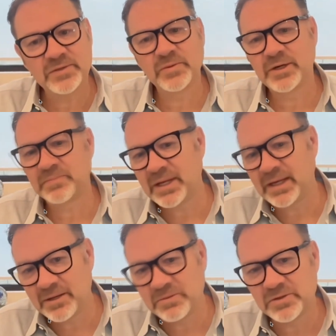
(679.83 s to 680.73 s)
We update
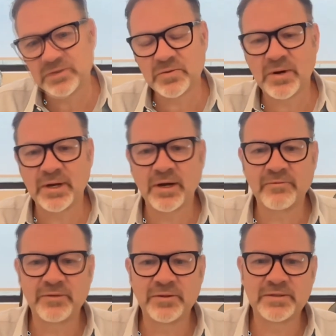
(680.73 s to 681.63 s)
images quite
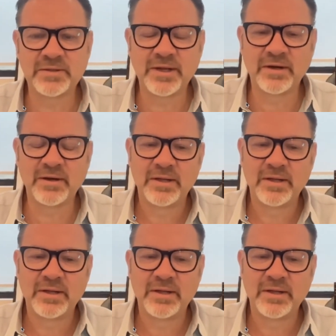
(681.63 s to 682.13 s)
often that's there.